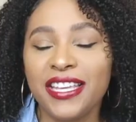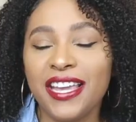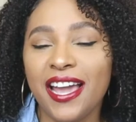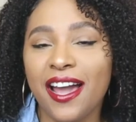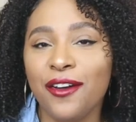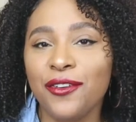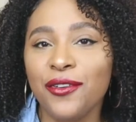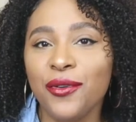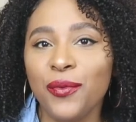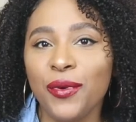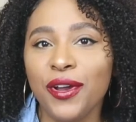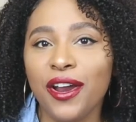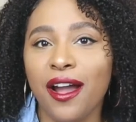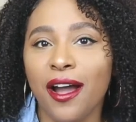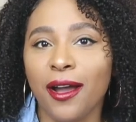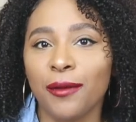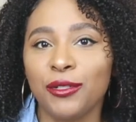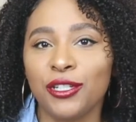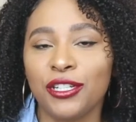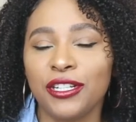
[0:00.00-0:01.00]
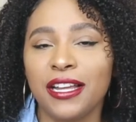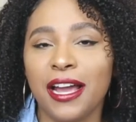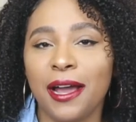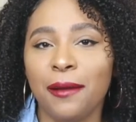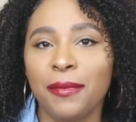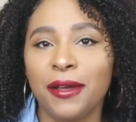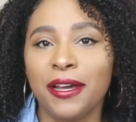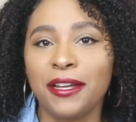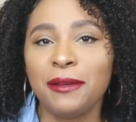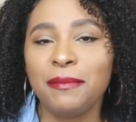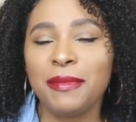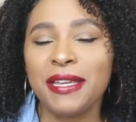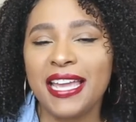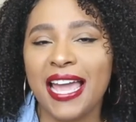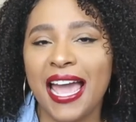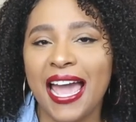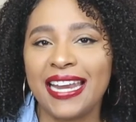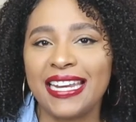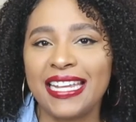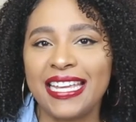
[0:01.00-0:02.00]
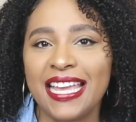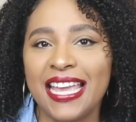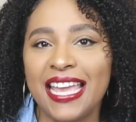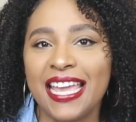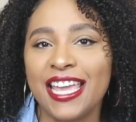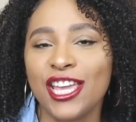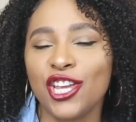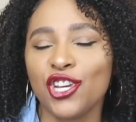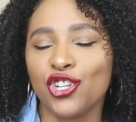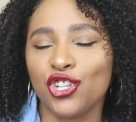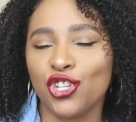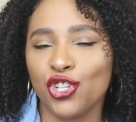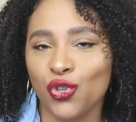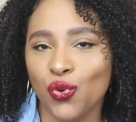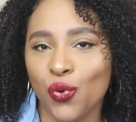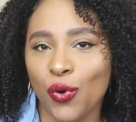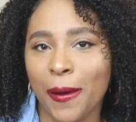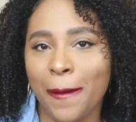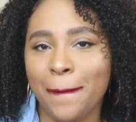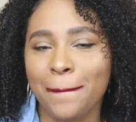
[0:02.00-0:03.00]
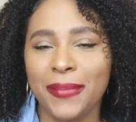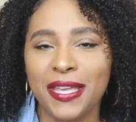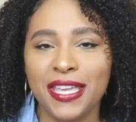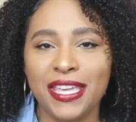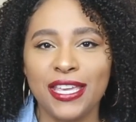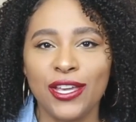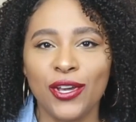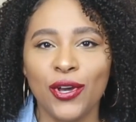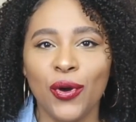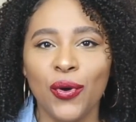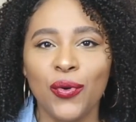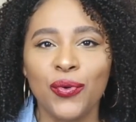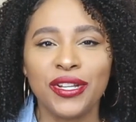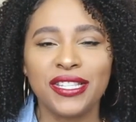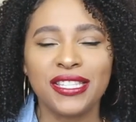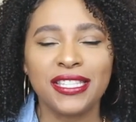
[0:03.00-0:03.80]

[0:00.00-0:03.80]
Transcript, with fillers: the outerwear option, I'm going to be adding a short peacoat